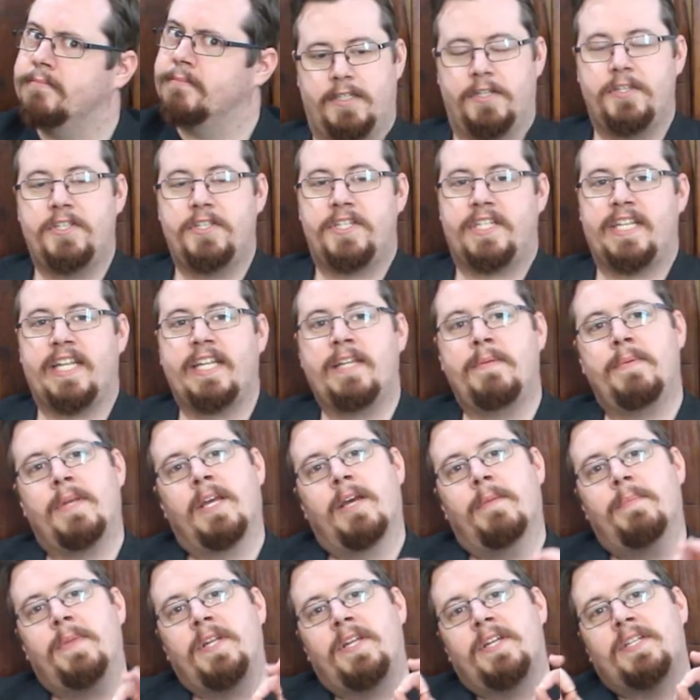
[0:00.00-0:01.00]
You see,
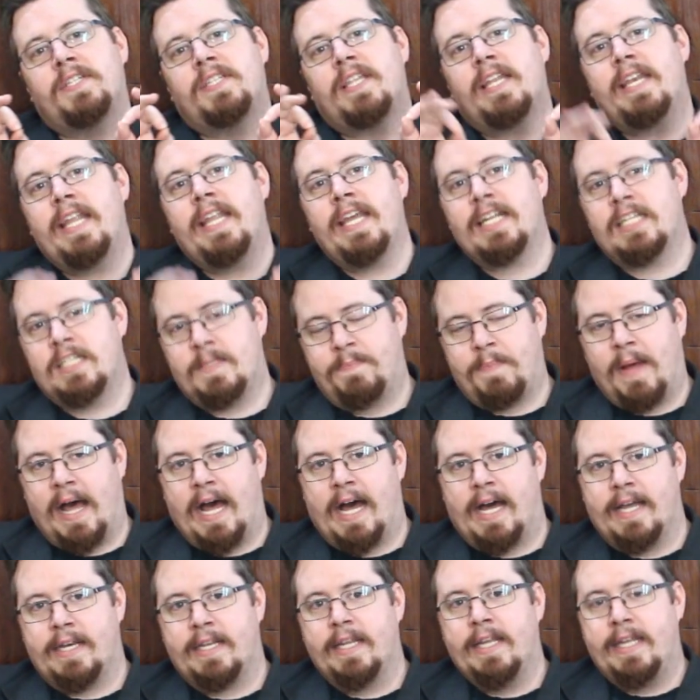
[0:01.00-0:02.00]
because the next
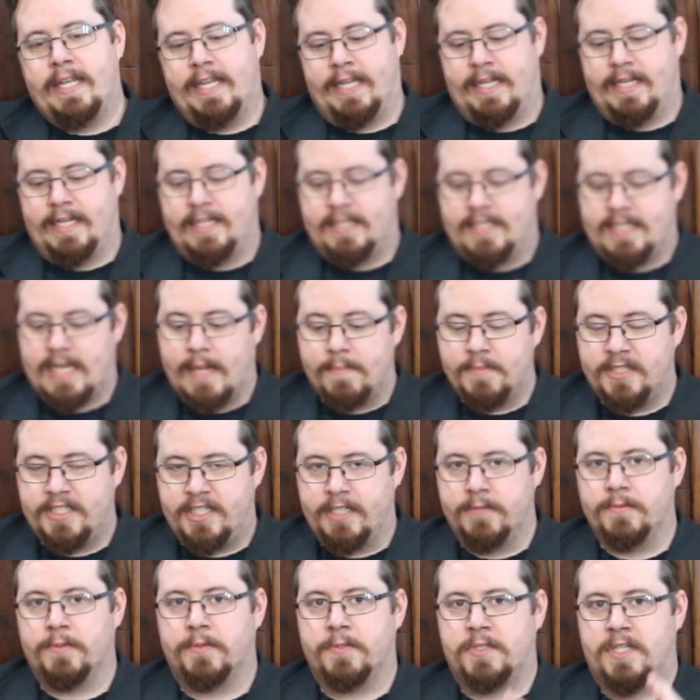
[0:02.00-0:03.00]
part in
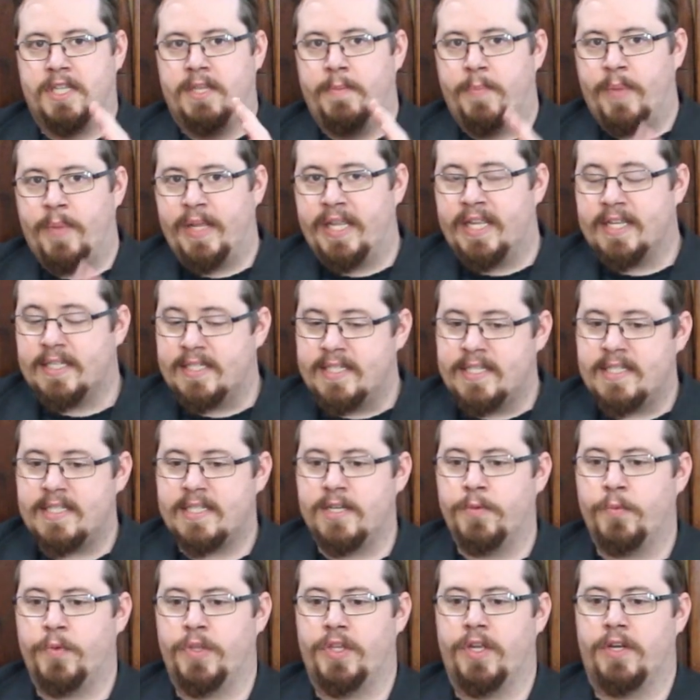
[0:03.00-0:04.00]
establishing rules and then being
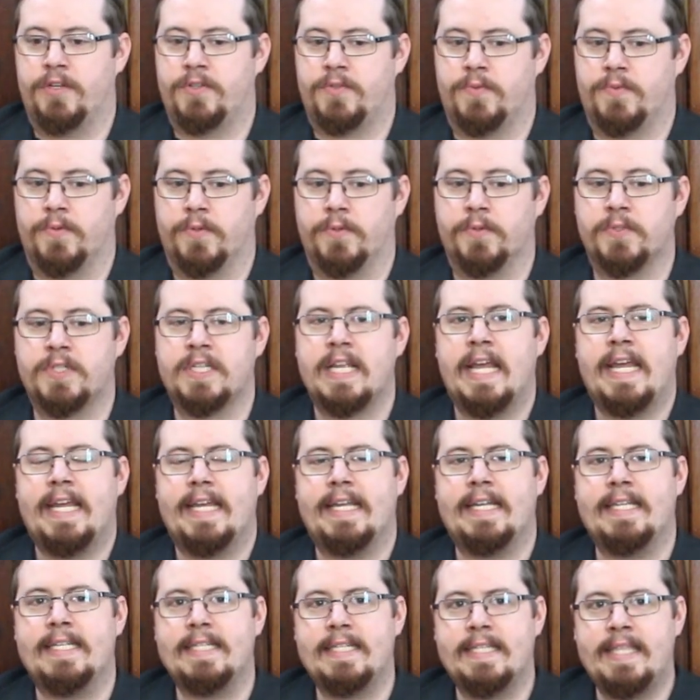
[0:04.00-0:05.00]
consistent with those rules
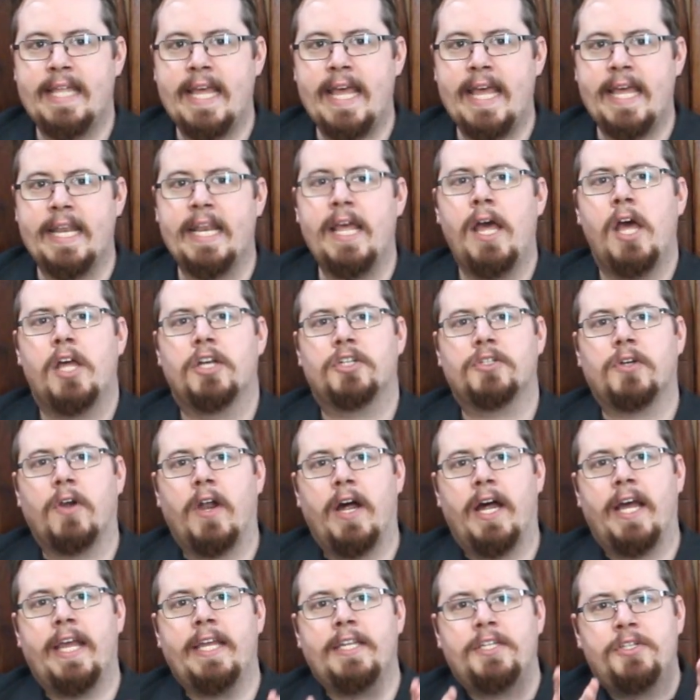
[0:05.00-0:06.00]
is then
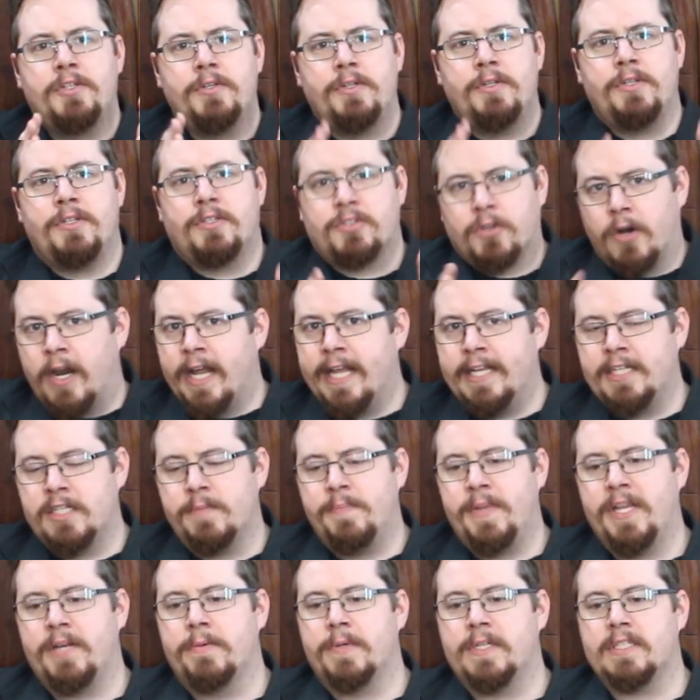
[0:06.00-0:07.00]
try to trying to
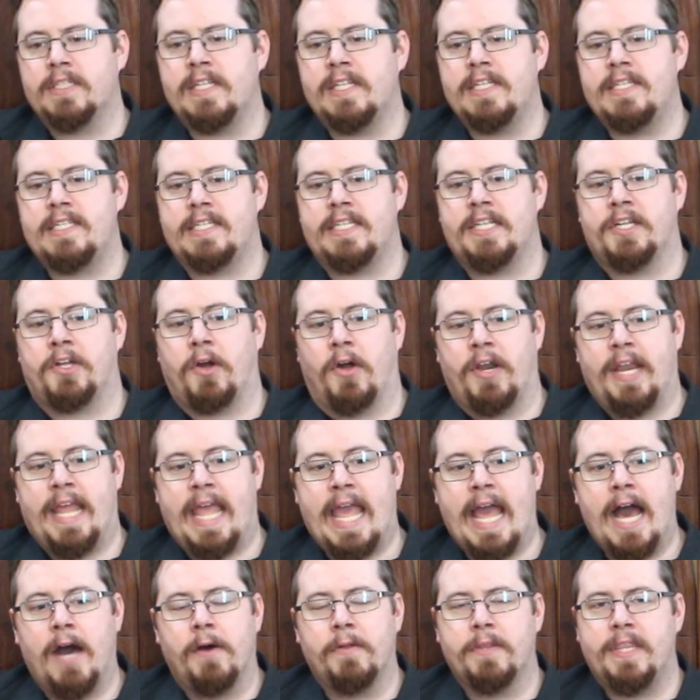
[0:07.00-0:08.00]
be realistic on
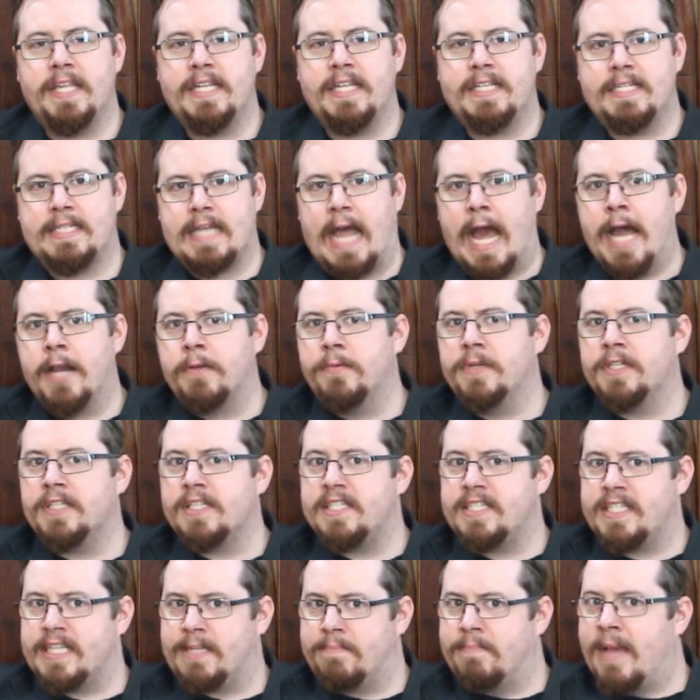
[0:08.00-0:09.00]
how this
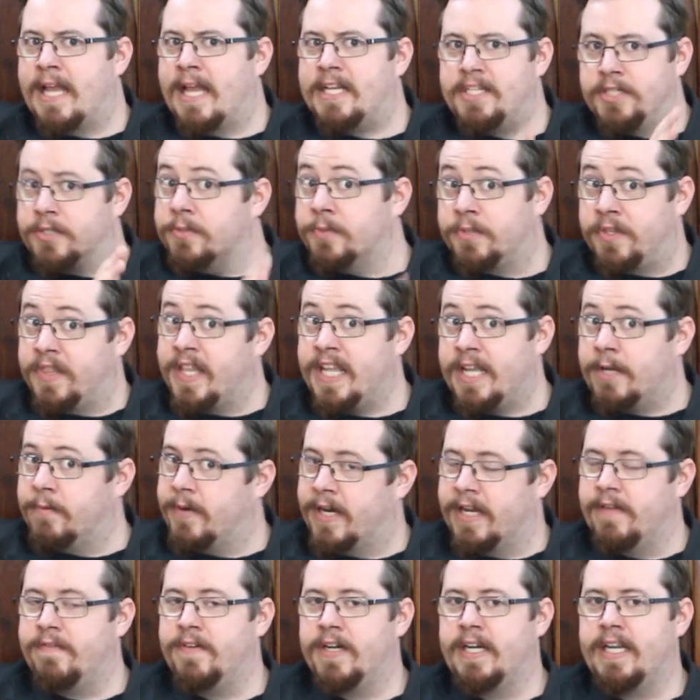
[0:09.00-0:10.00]
unrealistic magical thing,
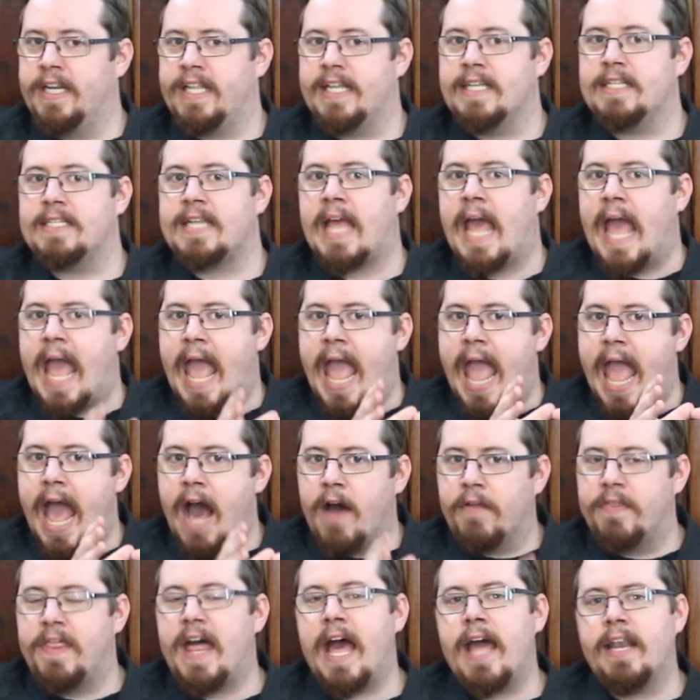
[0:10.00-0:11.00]
whatever it is,
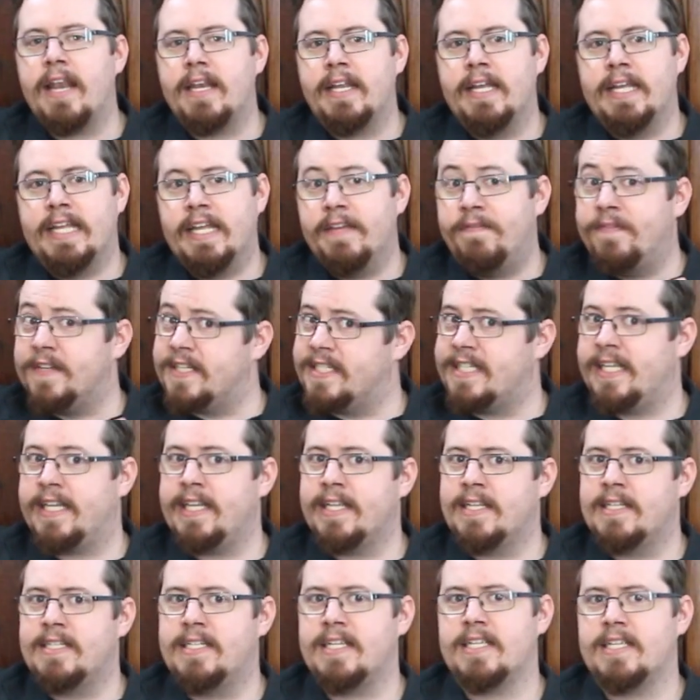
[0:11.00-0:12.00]
how that, if it did
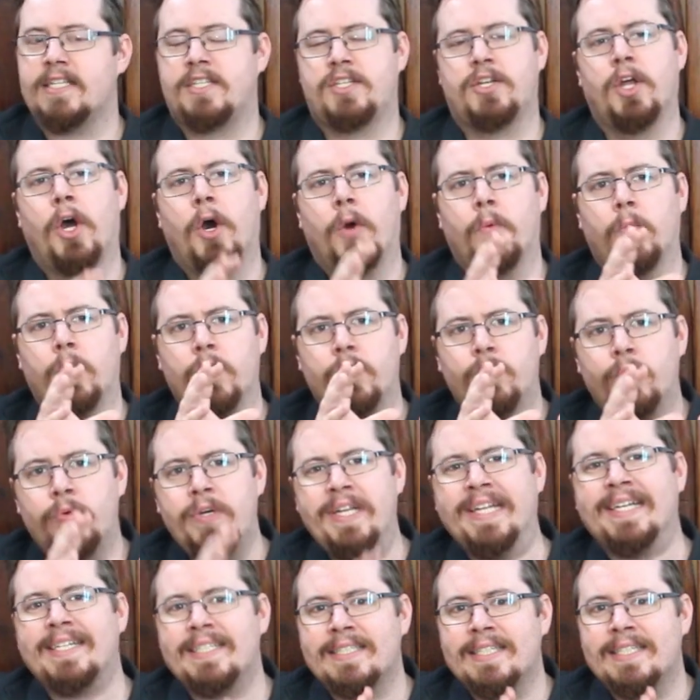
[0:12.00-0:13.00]
exist, would
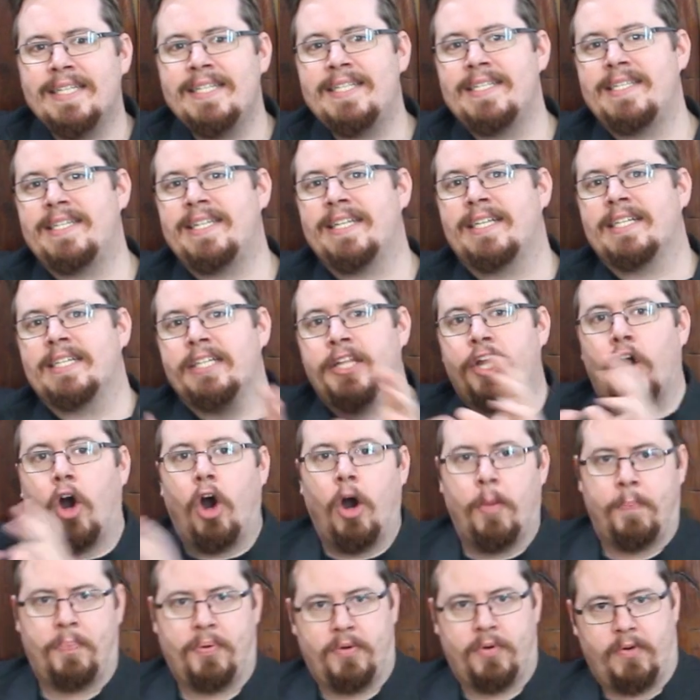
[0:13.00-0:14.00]
realistically
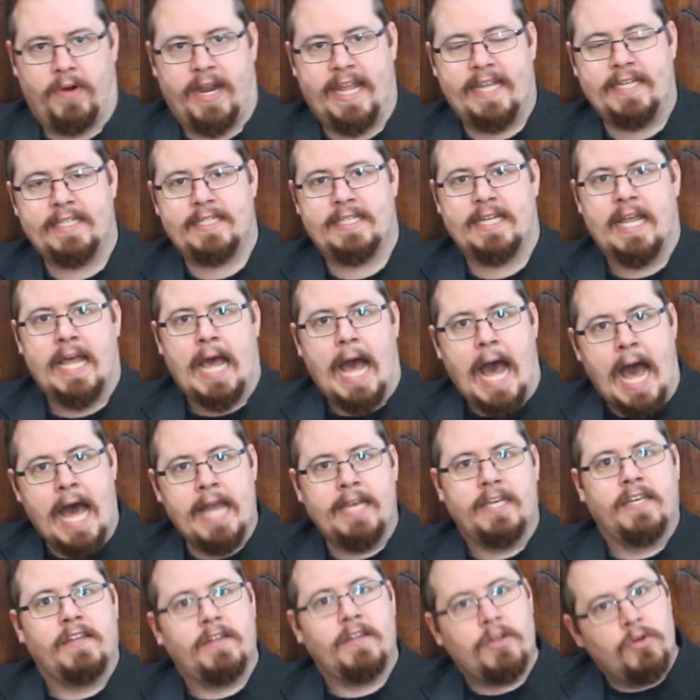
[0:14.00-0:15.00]
operate
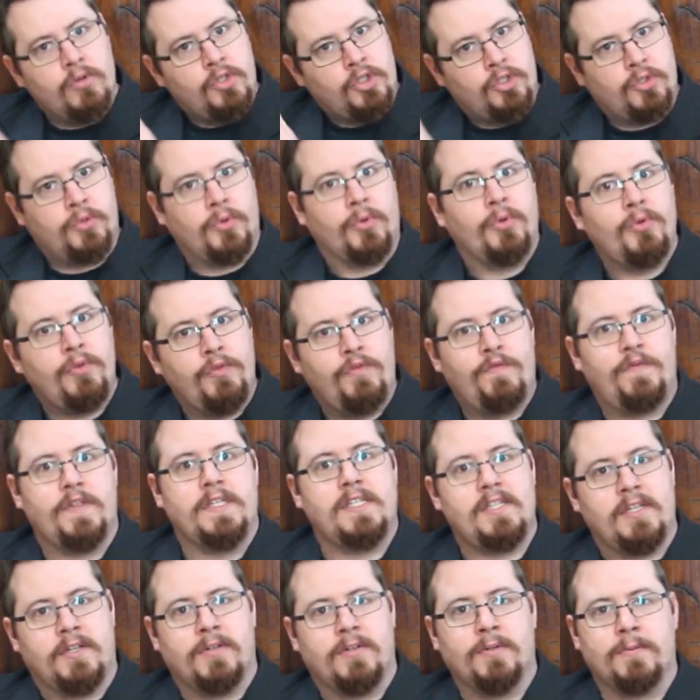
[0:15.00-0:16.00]
under true
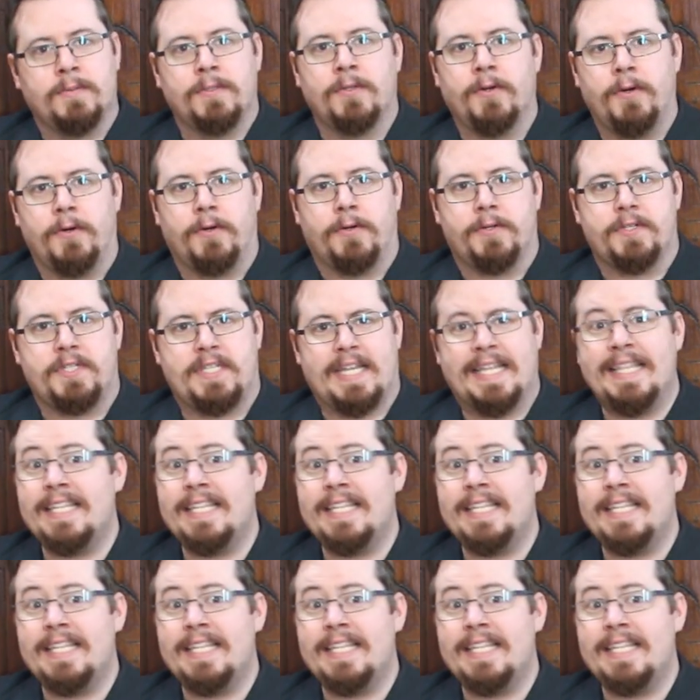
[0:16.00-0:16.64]
physical laws.